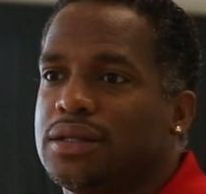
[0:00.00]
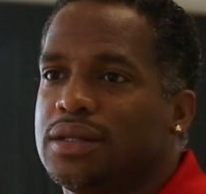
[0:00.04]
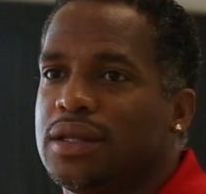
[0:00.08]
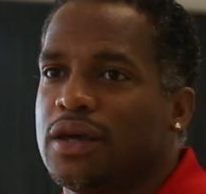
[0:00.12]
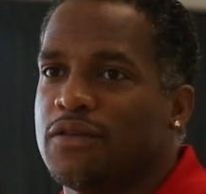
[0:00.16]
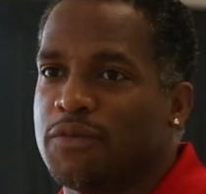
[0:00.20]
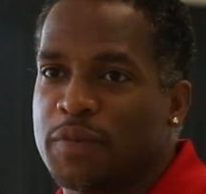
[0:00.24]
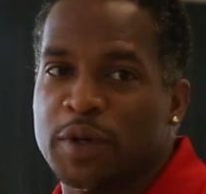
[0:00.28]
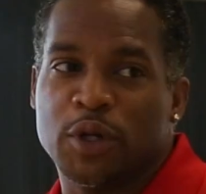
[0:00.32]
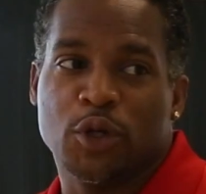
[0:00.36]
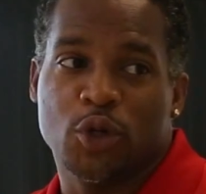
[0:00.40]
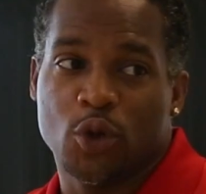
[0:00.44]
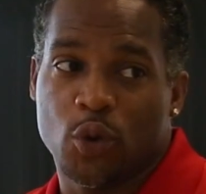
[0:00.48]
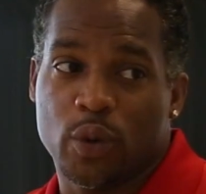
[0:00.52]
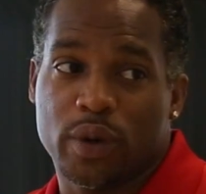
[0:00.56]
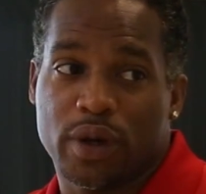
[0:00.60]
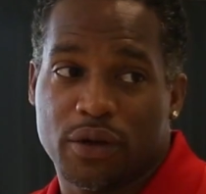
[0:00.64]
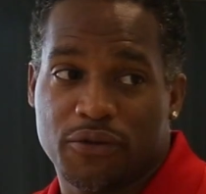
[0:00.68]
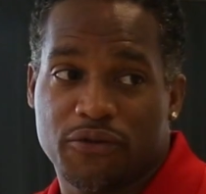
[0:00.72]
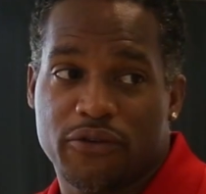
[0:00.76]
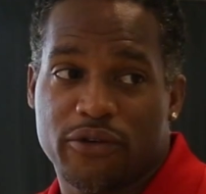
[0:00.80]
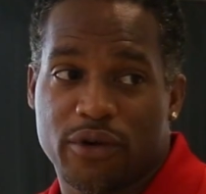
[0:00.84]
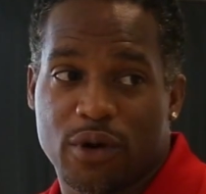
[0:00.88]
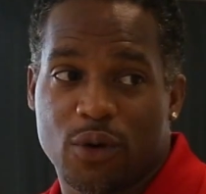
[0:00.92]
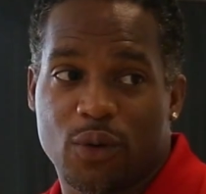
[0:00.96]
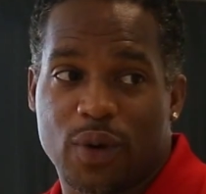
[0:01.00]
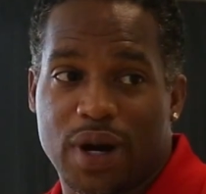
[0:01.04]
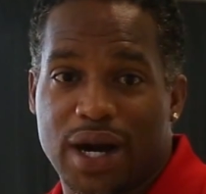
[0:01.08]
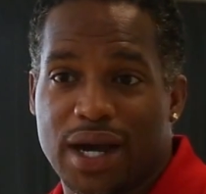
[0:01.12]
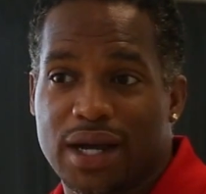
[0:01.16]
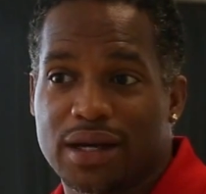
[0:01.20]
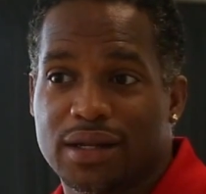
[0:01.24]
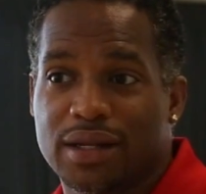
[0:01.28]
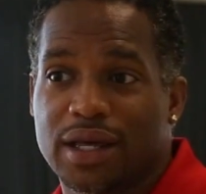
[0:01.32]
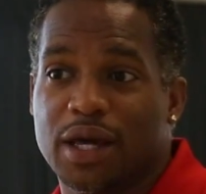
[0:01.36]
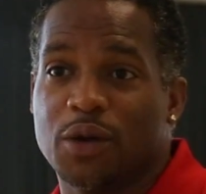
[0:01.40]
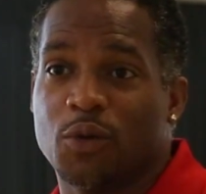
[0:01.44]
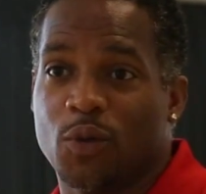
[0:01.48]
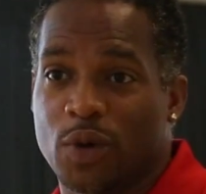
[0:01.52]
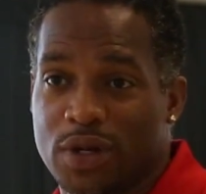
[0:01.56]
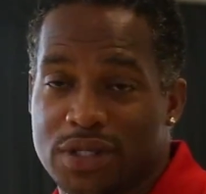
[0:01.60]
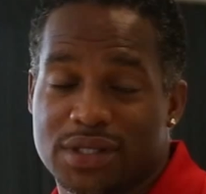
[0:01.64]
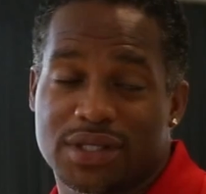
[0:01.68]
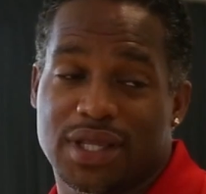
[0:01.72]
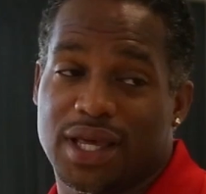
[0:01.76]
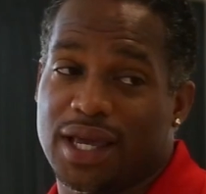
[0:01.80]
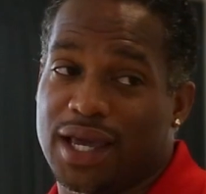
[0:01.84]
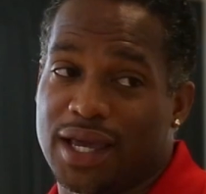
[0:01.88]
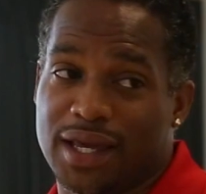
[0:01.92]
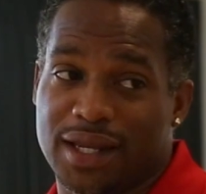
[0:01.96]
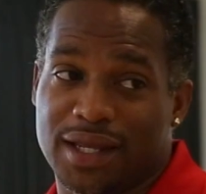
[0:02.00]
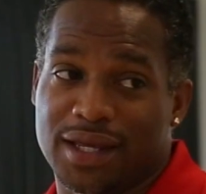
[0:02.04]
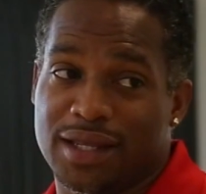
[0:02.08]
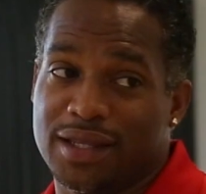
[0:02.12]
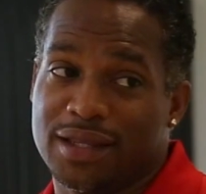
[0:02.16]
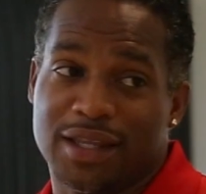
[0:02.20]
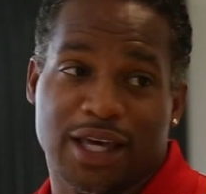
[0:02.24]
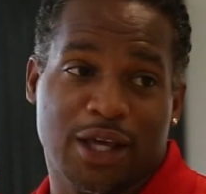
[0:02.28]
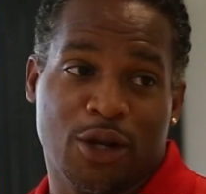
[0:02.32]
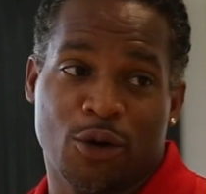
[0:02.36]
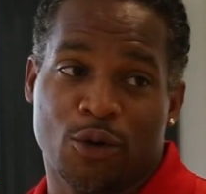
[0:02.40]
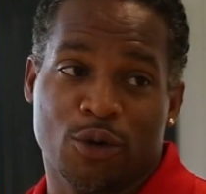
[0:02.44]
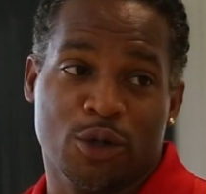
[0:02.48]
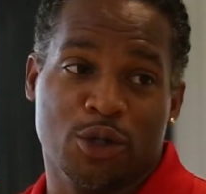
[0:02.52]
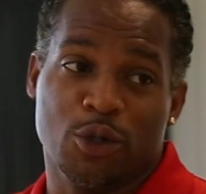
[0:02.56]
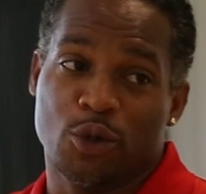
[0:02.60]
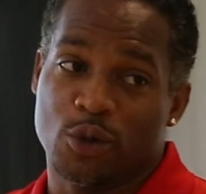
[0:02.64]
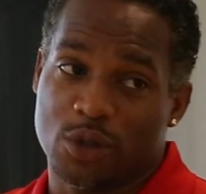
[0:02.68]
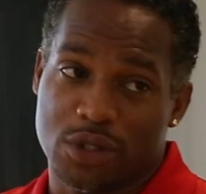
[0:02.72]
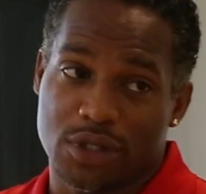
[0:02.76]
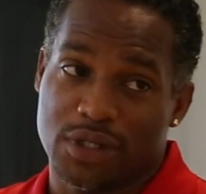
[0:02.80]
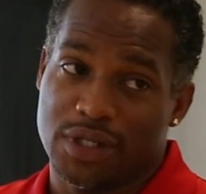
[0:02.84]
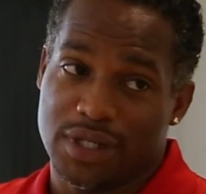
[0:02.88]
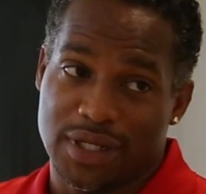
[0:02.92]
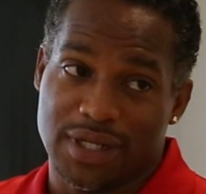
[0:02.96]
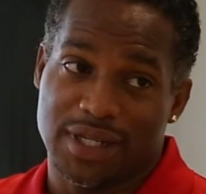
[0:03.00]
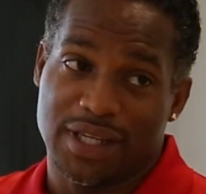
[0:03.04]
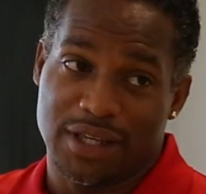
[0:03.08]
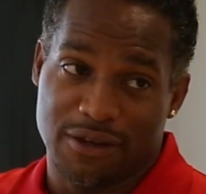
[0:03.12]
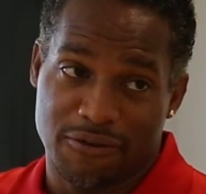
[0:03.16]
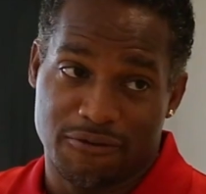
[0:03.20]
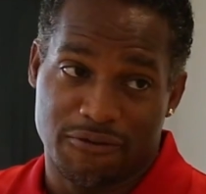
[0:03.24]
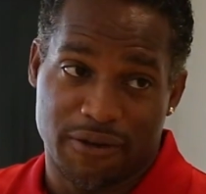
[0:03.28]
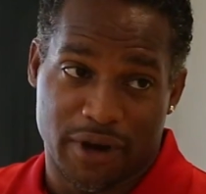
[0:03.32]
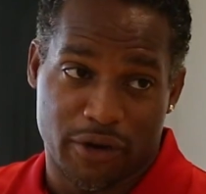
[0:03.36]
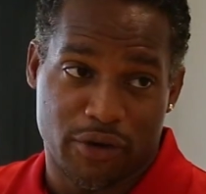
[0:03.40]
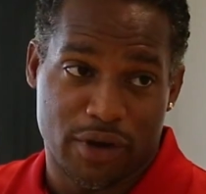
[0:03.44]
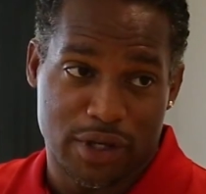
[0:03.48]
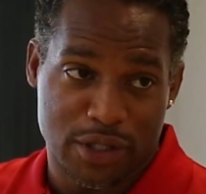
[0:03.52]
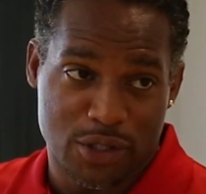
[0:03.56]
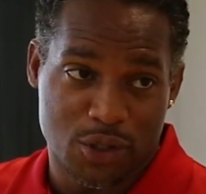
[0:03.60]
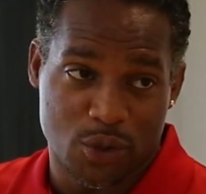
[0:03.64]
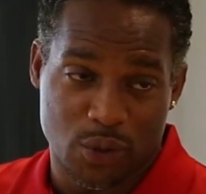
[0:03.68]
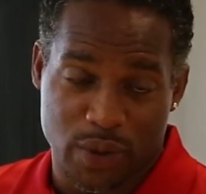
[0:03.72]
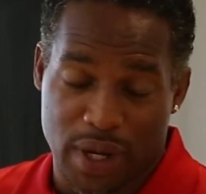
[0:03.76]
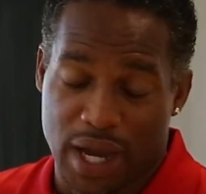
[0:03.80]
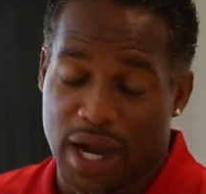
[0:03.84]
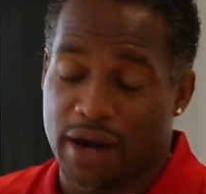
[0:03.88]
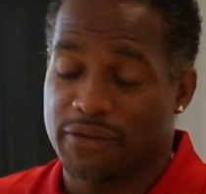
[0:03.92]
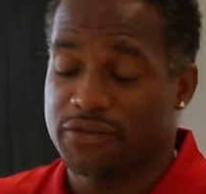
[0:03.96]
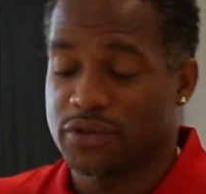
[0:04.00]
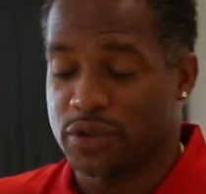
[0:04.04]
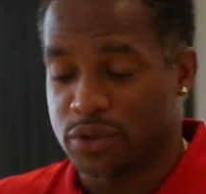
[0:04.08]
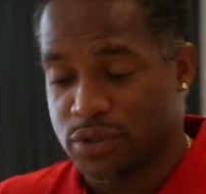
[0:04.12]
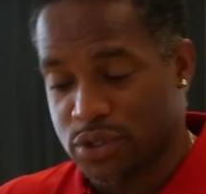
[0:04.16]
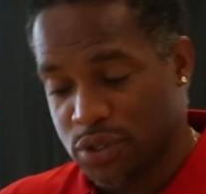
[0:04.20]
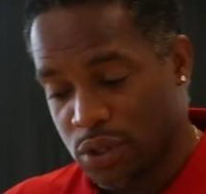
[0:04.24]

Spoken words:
they've been doing it for a while, and once they get in, they don't usually leave very soon after.